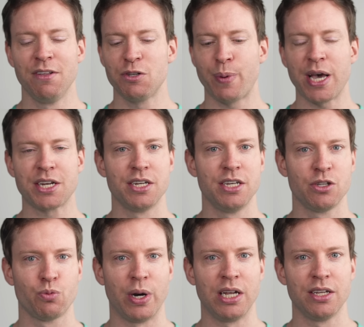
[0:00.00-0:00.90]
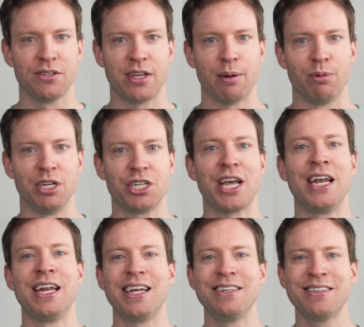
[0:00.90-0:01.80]
this pattern is well established
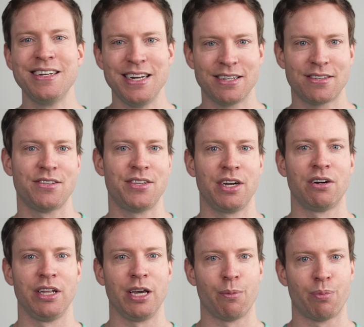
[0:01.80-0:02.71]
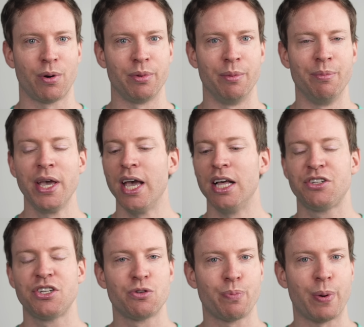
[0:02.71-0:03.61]
and it isn't necessarily a problem,
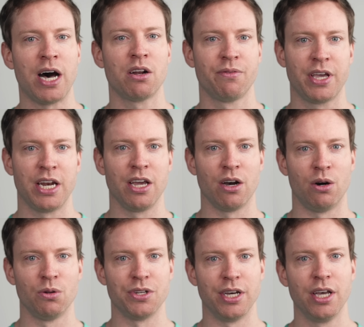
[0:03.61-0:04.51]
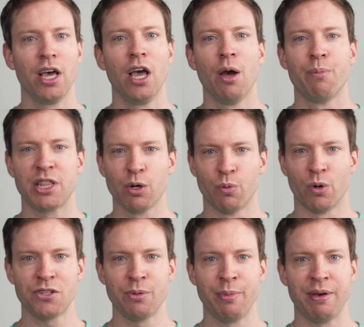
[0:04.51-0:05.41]
it's just part of getting older. But there
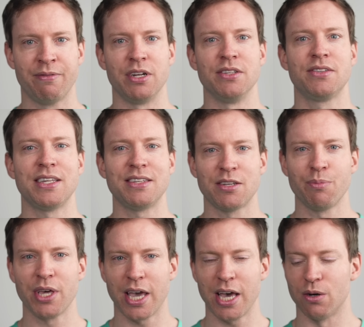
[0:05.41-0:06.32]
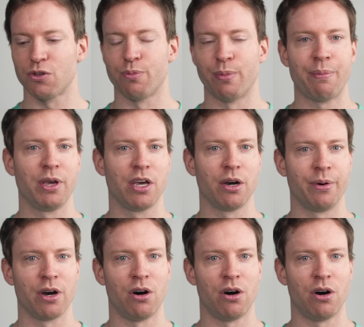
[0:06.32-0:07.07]
was some evidence that something else might be going